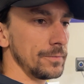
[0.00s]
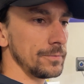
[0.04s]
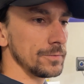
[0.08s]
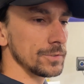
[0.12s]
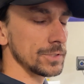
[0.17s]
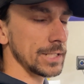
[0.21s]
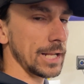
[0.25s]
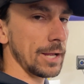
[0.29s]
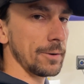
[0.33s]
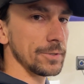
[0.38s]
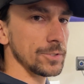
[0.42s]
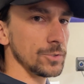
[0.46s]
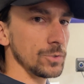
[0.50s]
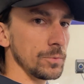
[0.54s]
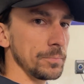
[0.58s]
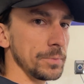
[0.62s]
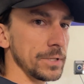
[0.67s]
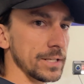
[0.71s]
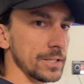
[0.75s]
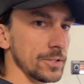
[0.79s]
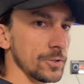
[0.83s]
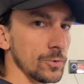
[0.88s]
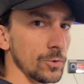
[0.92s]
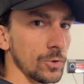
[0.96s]
So now we do a
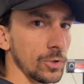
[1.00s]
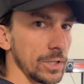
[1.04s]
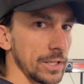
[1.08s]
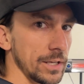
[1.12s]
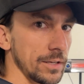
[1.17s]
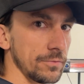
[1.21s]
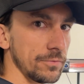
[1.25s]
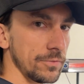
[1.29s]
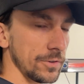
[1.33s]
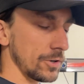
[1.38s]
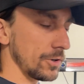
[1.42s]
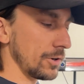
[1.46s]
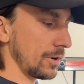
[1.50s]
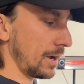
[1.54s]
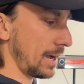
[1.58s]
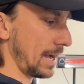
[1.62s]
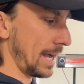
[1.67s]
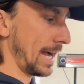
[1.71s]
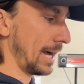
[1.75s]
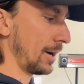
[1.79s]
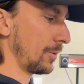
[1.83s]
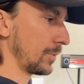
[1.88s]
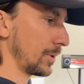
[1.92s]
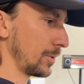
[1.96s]
bit of Googling, figure out
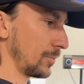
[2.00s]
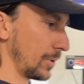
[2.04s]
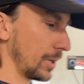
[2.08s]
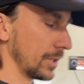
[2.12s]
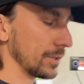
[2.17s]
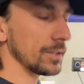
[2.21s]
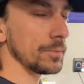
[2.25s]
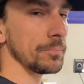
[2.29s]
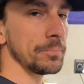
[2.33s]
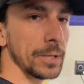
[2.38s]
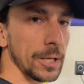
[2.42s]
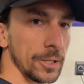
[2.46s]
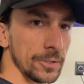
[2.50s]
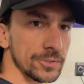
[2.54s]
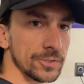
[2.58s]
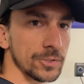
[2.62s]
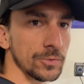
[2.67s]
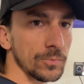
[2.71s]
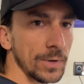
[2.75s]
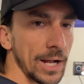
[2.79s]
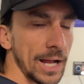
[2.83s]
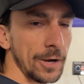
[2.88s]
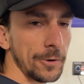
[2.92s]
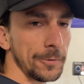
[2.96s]
how we want the belt to
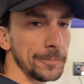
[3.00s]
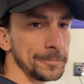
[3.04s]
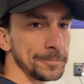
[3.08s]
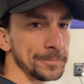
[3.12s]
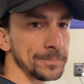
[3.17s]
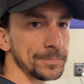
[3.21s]
route,